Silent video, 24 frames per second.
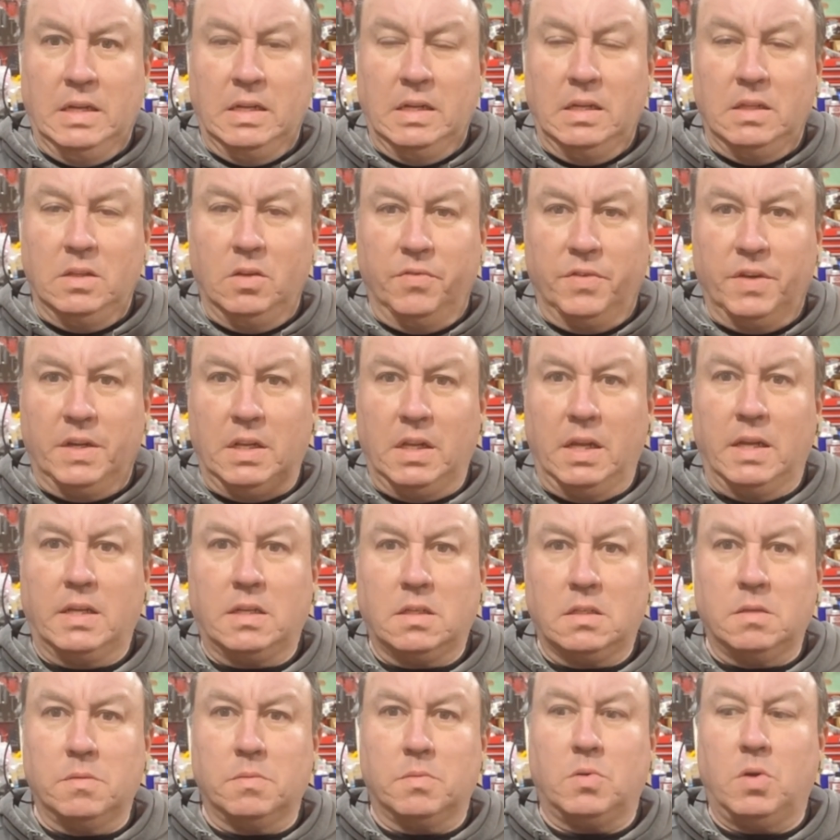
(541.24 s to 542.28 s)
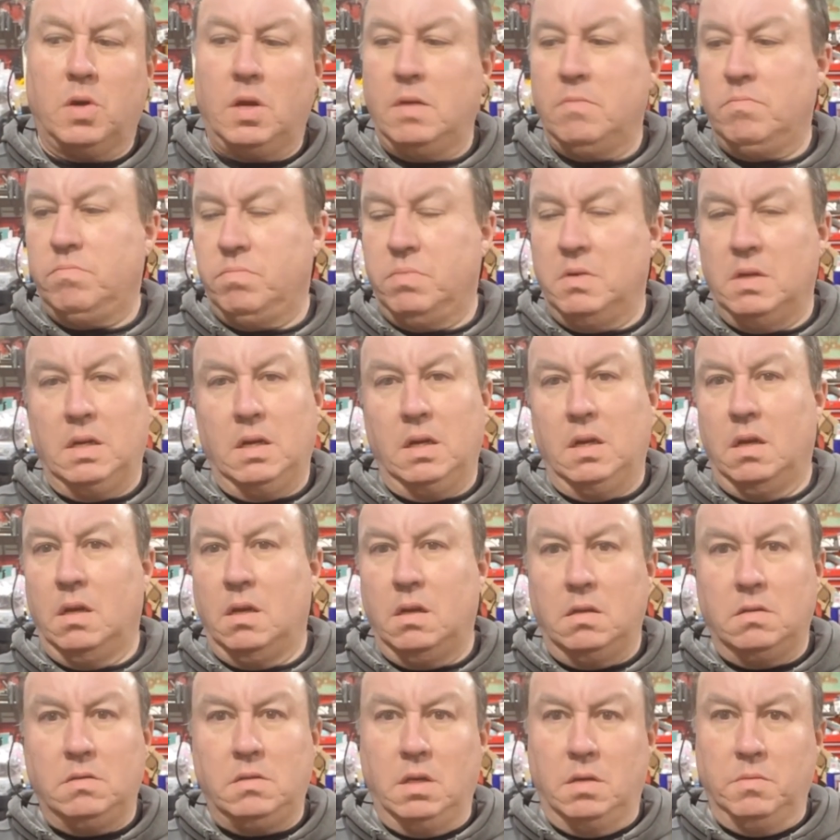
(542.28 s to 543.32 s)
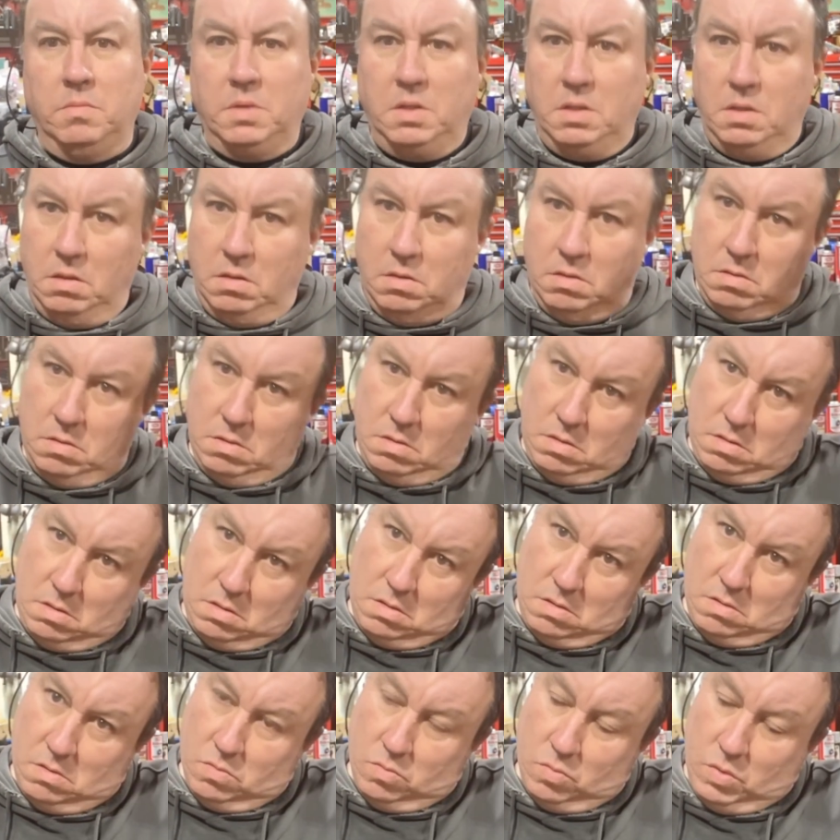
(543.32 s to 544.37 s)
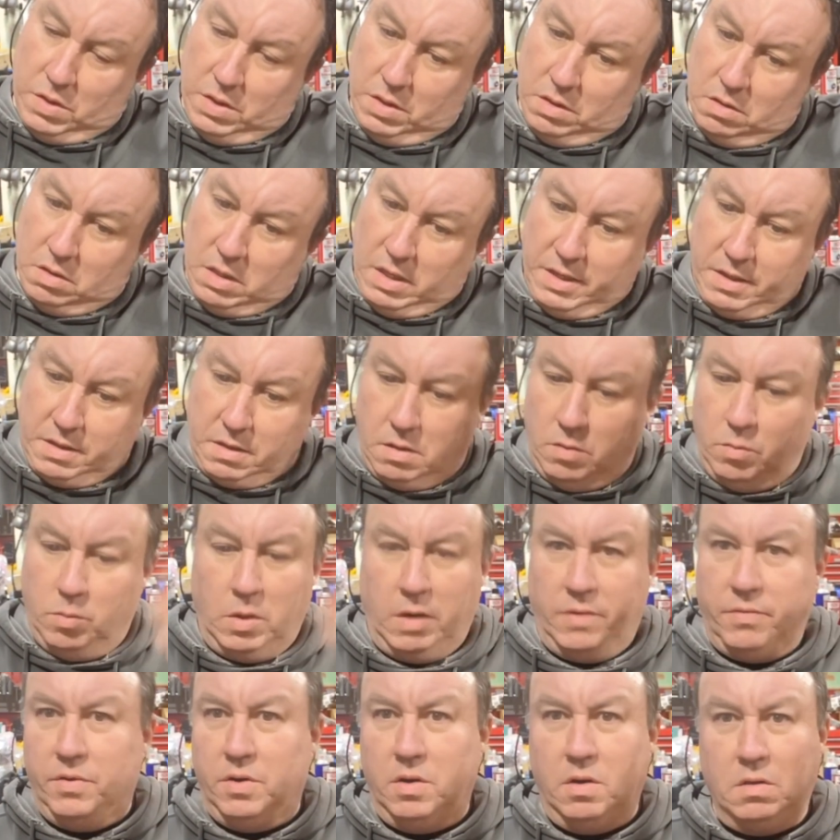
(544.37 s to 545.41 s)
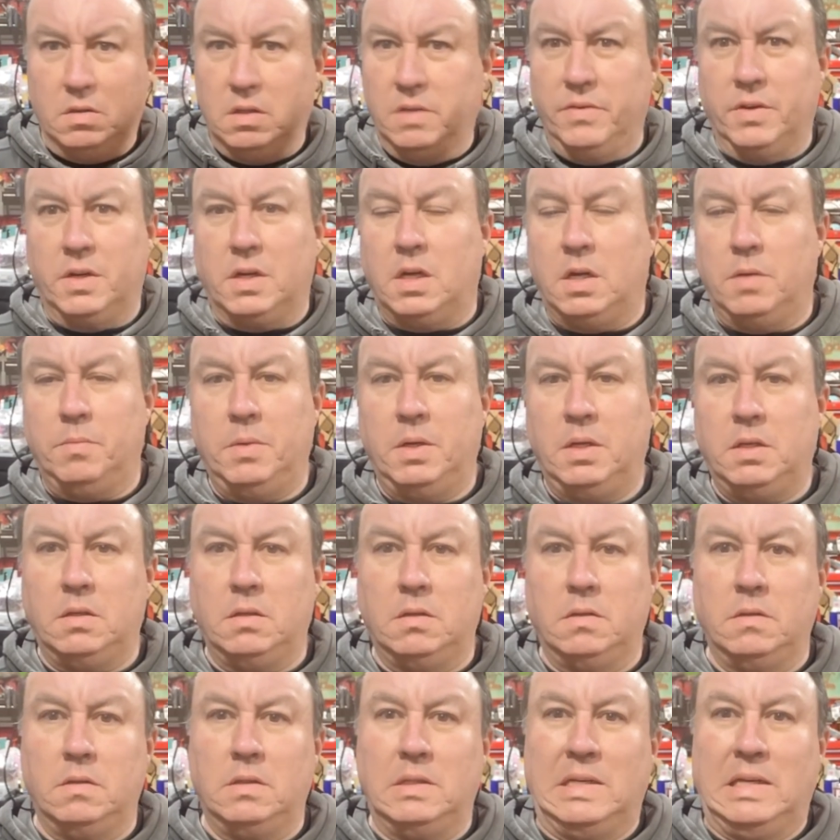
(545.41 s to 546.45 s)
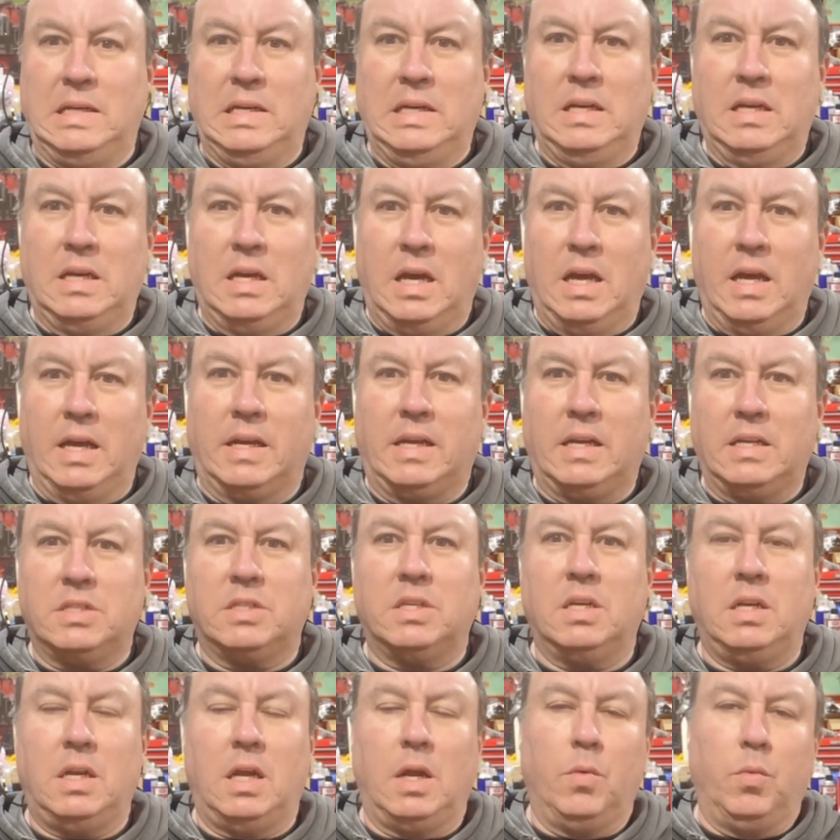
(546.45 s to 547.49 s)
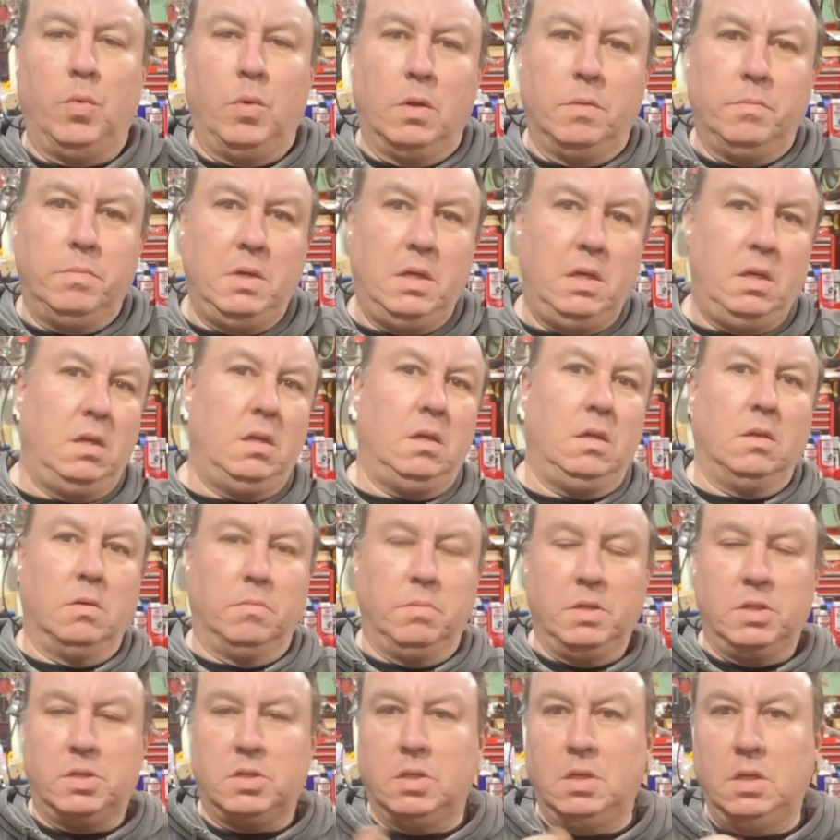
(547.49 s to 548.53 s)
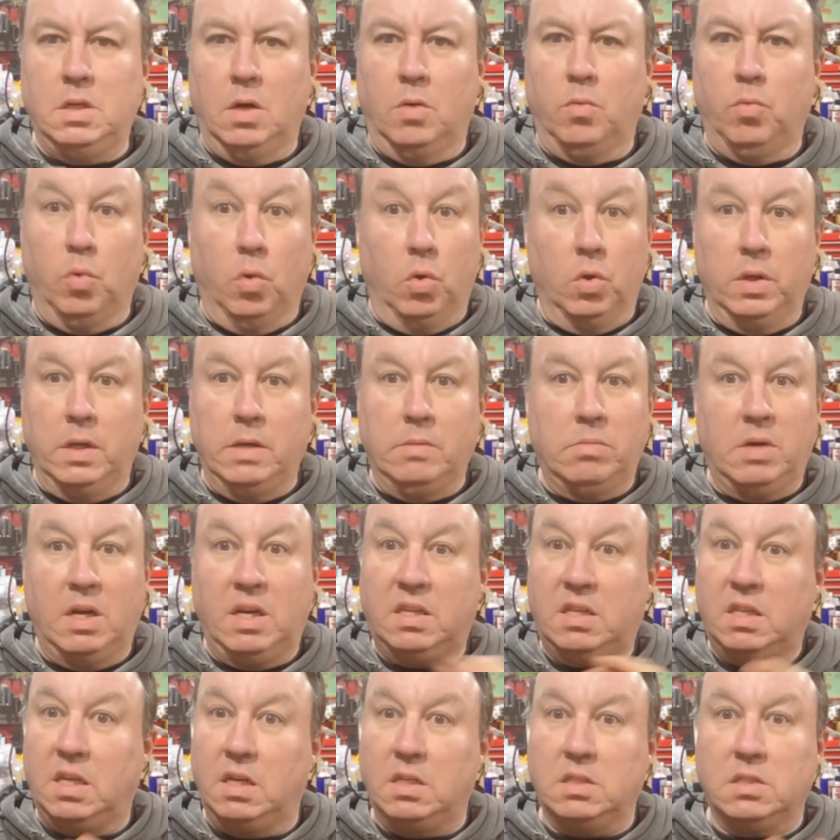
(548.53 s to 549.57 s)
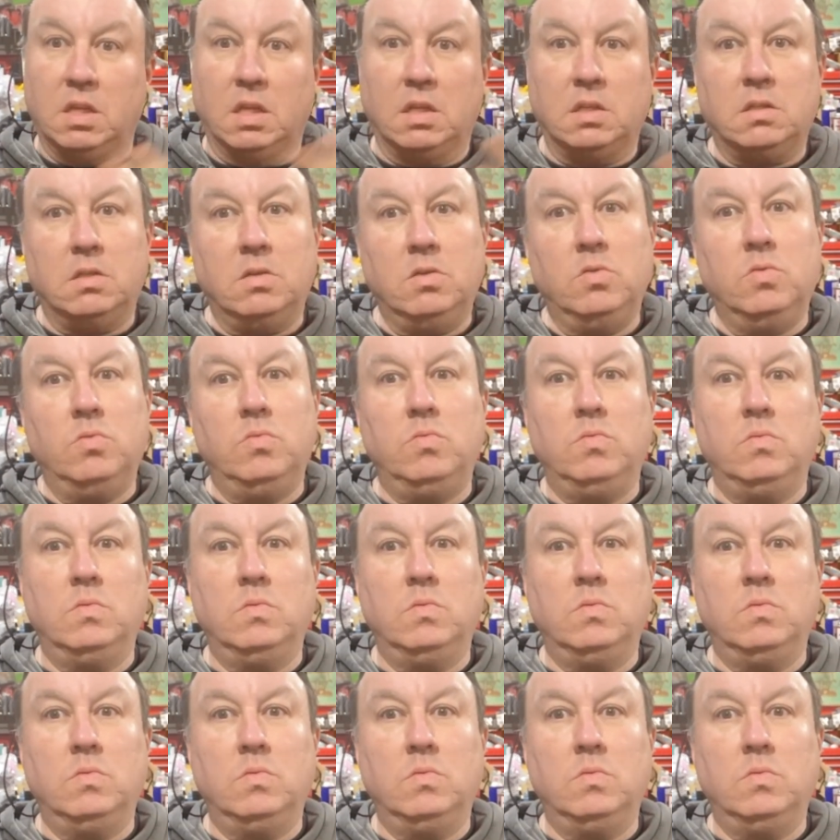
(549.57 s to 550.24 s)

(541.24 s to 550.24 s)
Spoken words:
don't forget to like, subscribe, tell me what you like and whatever, leave a comment, and like I said, you'll be seeing a rolling bike that is nice and new.